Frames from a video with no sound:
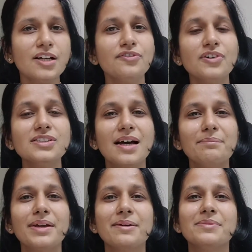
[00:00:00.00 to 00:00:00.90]
For
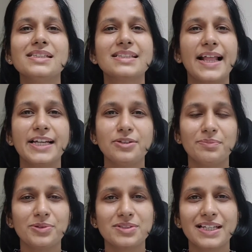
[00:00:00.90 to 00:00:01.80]
some babies, light
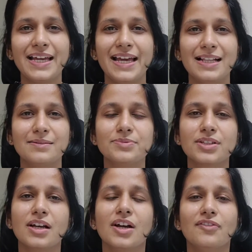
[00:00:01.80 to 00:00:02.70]
music
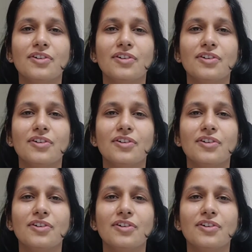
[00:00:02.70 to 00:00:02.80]
helps.